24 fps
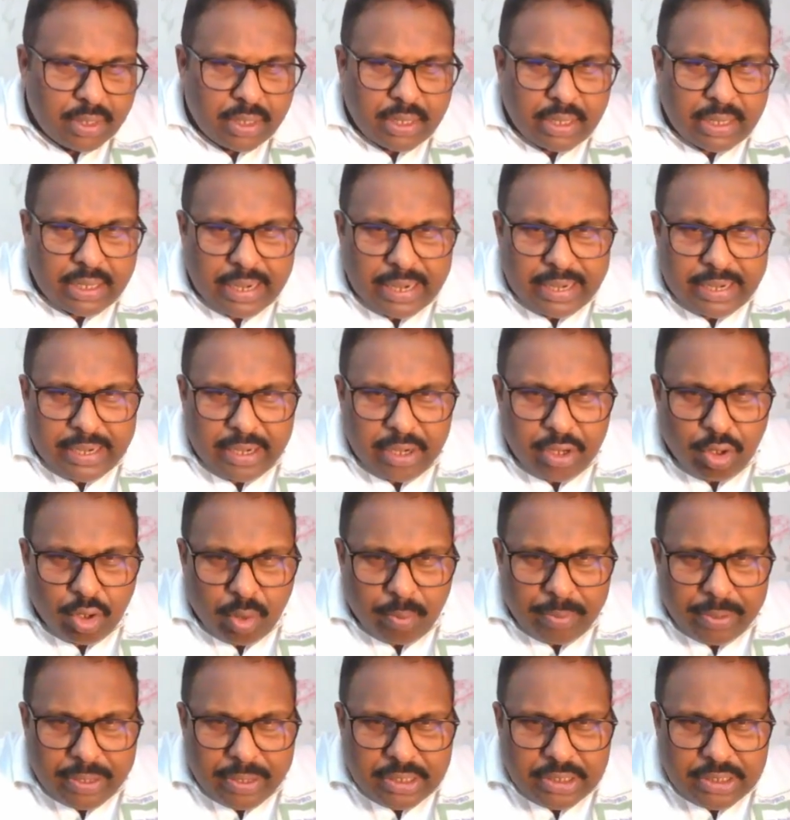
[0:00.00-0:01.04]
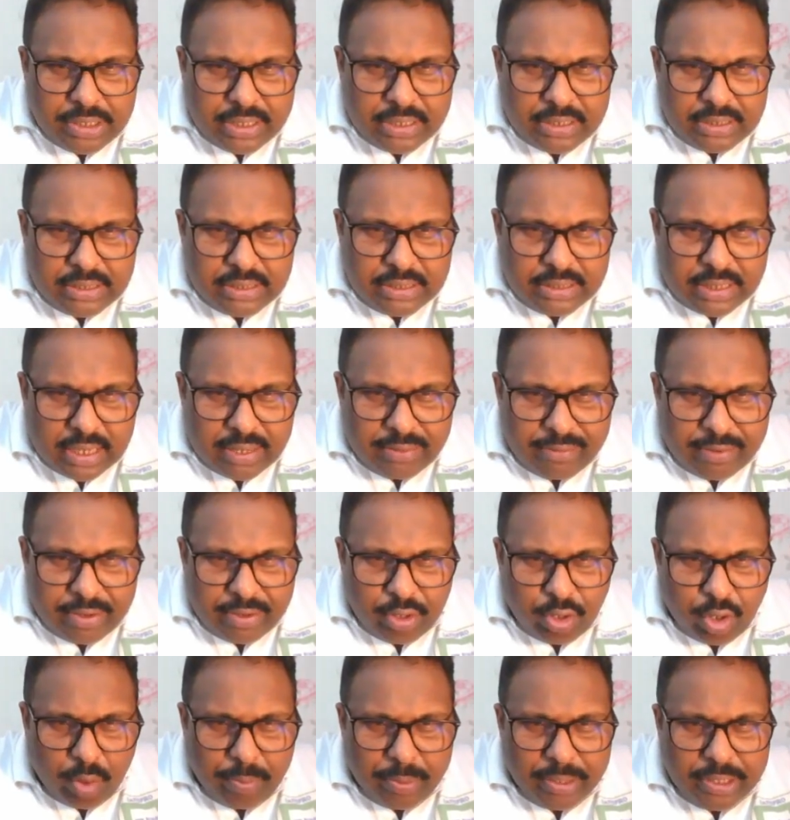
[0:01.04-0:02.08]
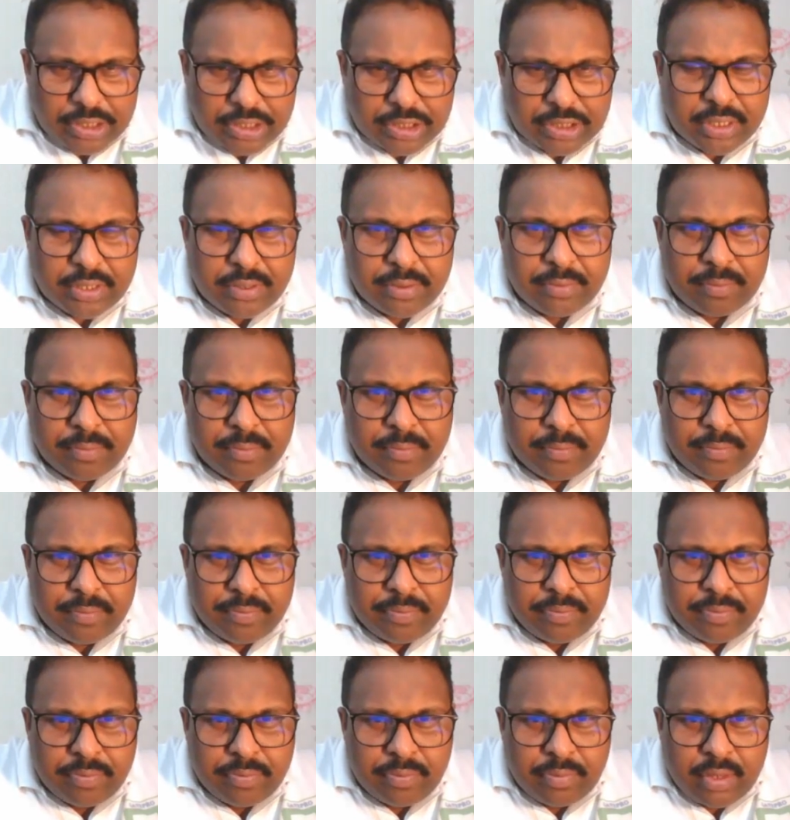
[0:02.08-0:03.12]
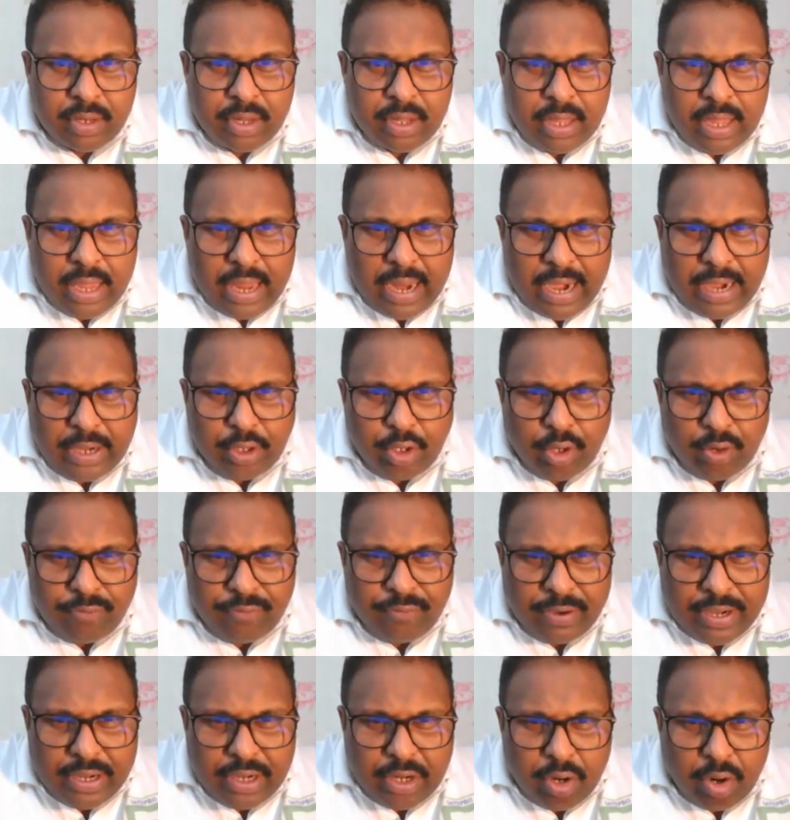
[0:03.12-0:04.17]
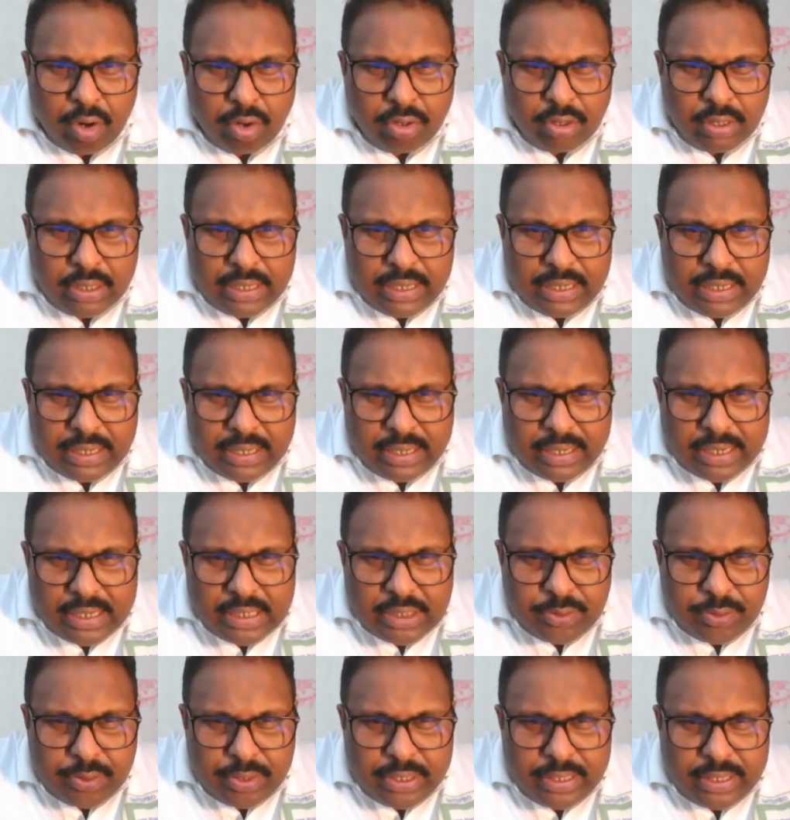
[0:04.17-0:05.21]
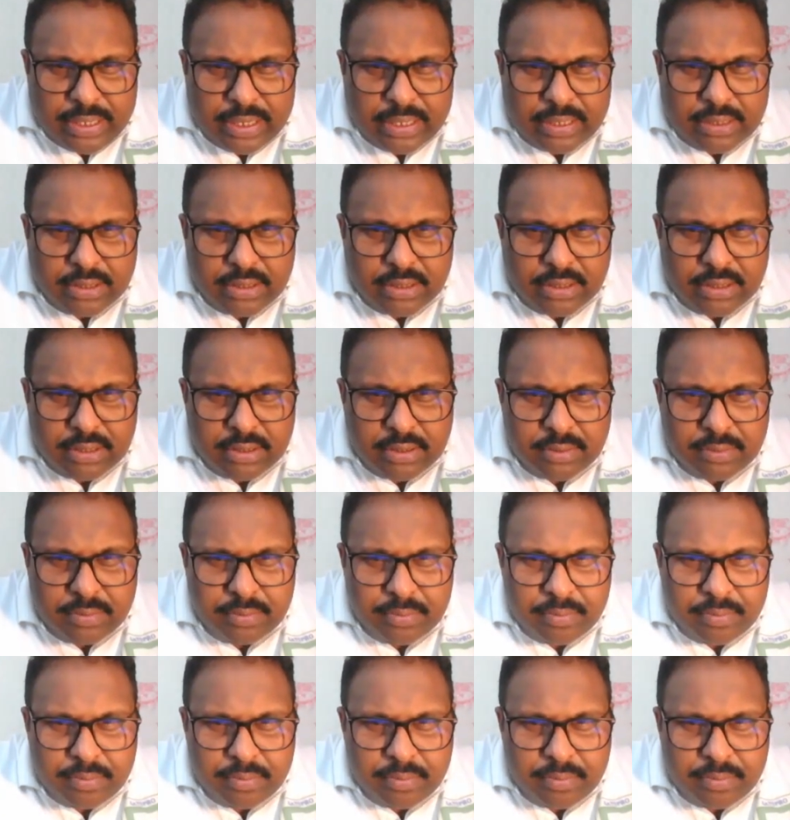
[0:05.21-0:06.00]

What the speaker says: Gradient operation is derivative operation, and you're finding out integration of dx.